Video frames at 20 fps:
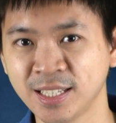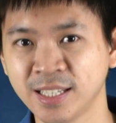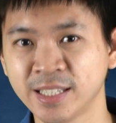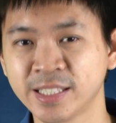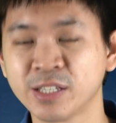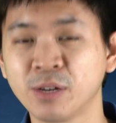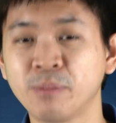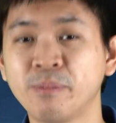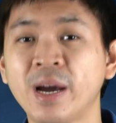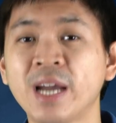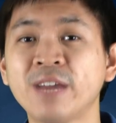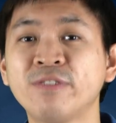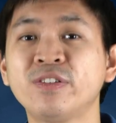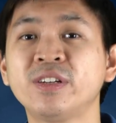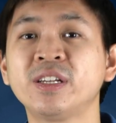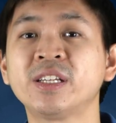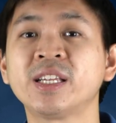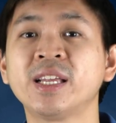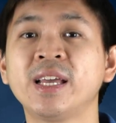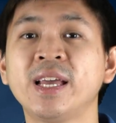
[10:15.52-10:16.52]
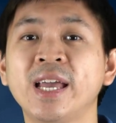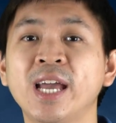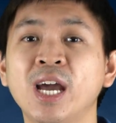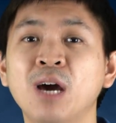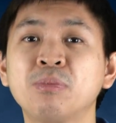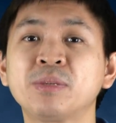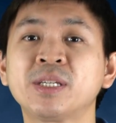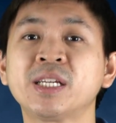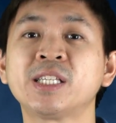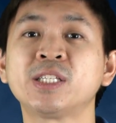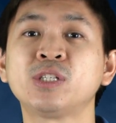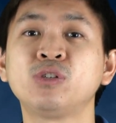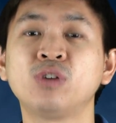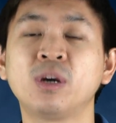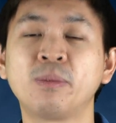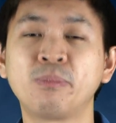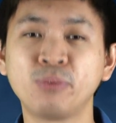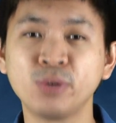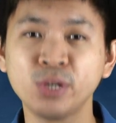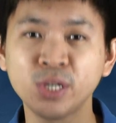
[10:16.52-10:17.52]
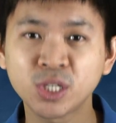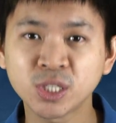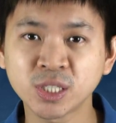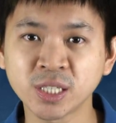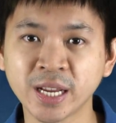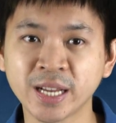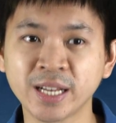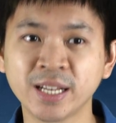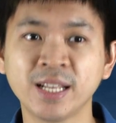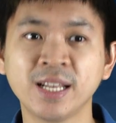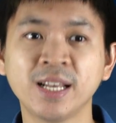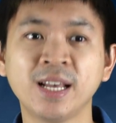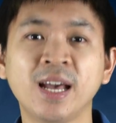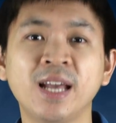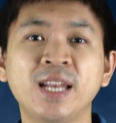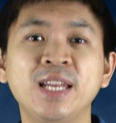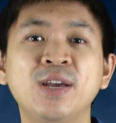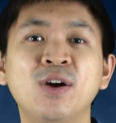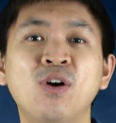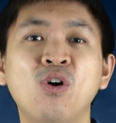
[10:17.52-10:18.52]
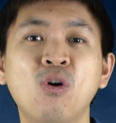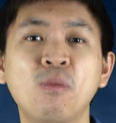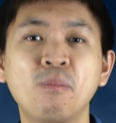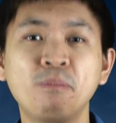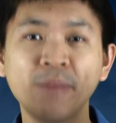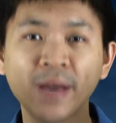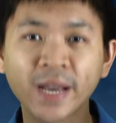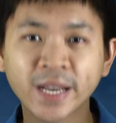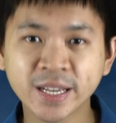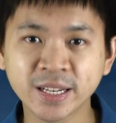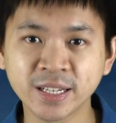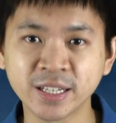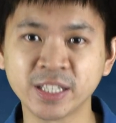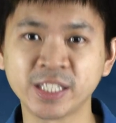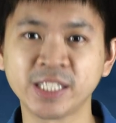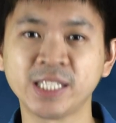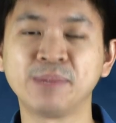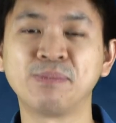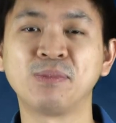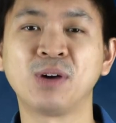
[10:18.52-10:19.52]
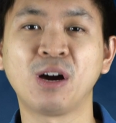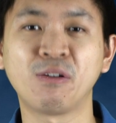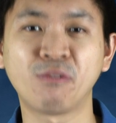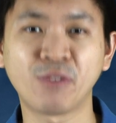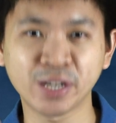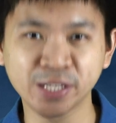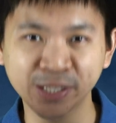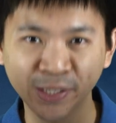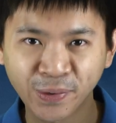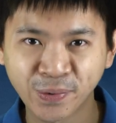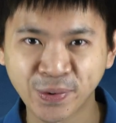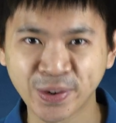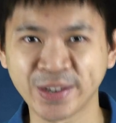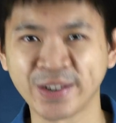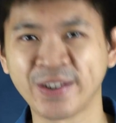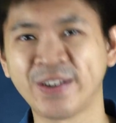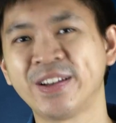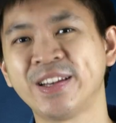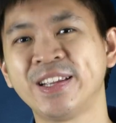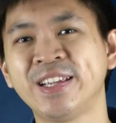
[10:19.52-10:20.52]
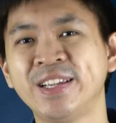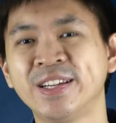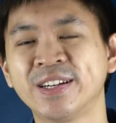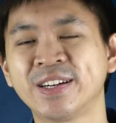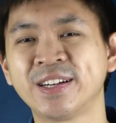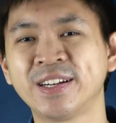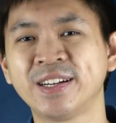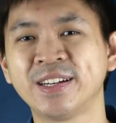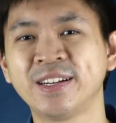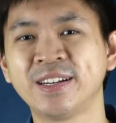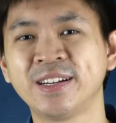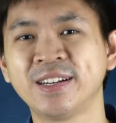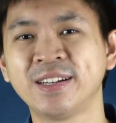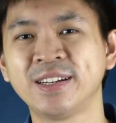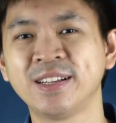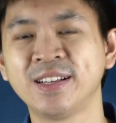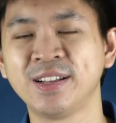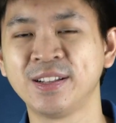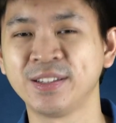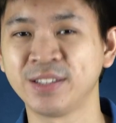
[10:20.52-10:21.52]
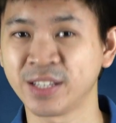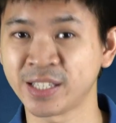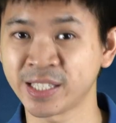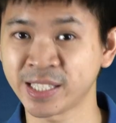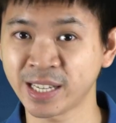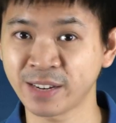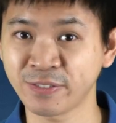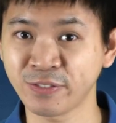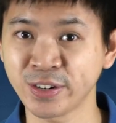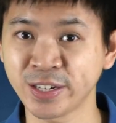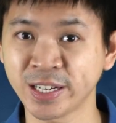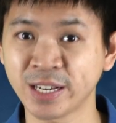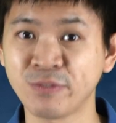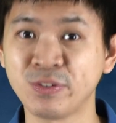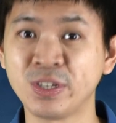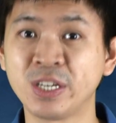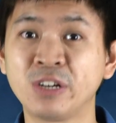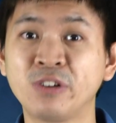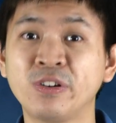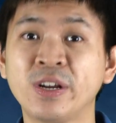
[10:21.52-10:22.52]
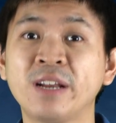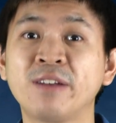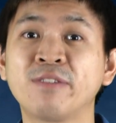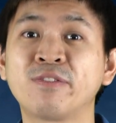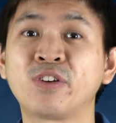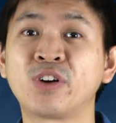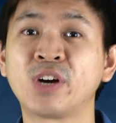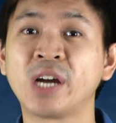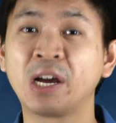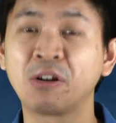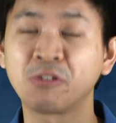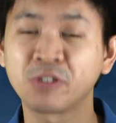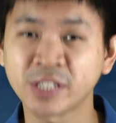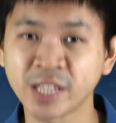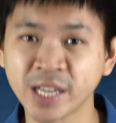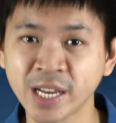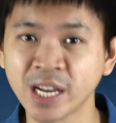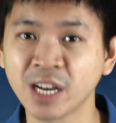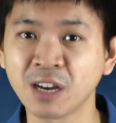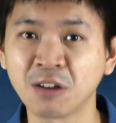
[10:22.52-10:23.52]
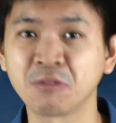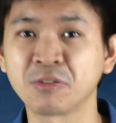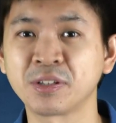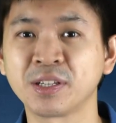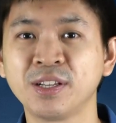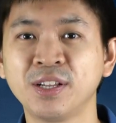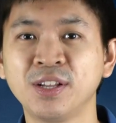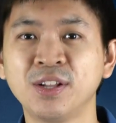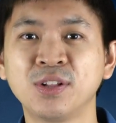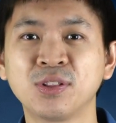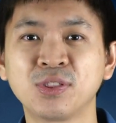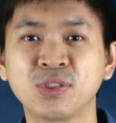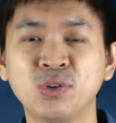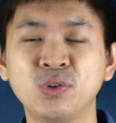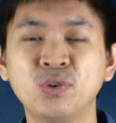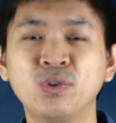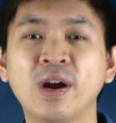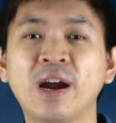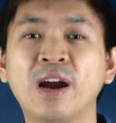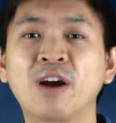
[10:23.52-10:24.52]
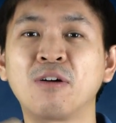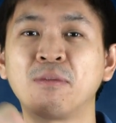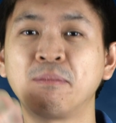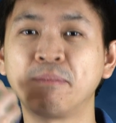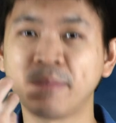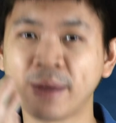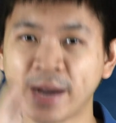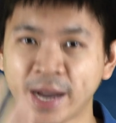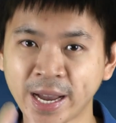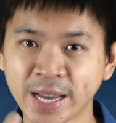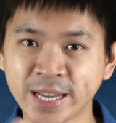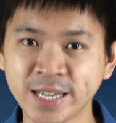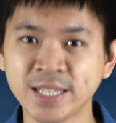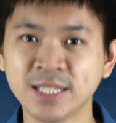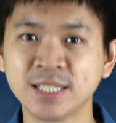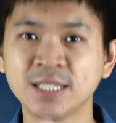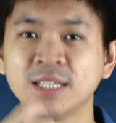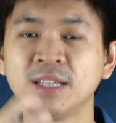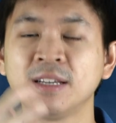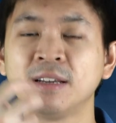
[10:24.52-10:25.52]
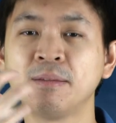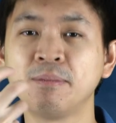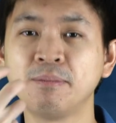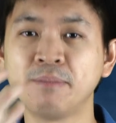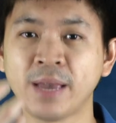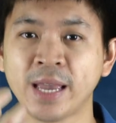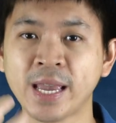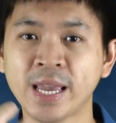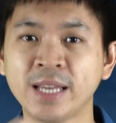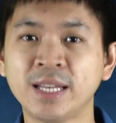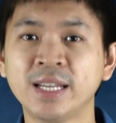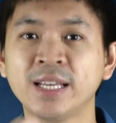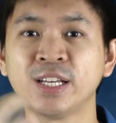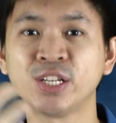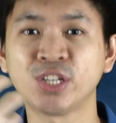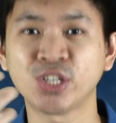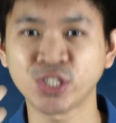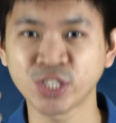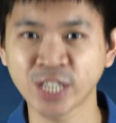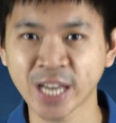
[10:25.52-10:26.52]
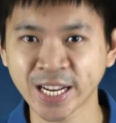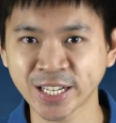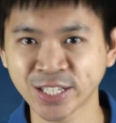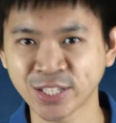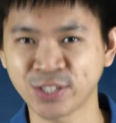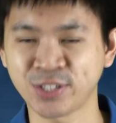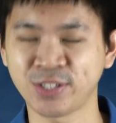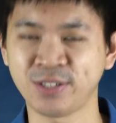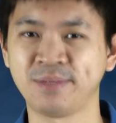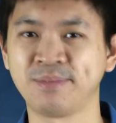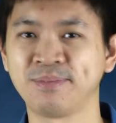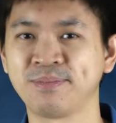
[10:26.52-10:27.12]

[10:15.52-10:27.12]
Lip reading: So mindfulness helps us to appreciate the whole mechanism of what's going on here. The suffering that we create for ourselves through our mind-made chatter,